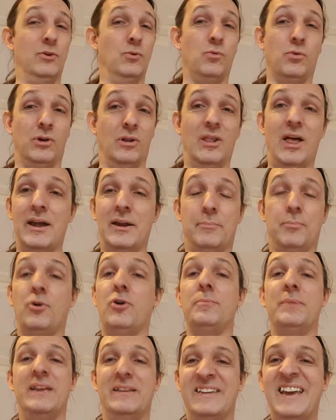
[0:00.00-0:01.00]
or a lot of
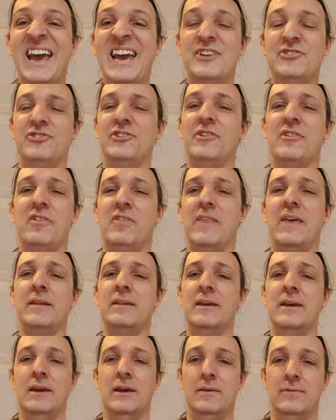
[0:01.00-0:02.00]
permutations that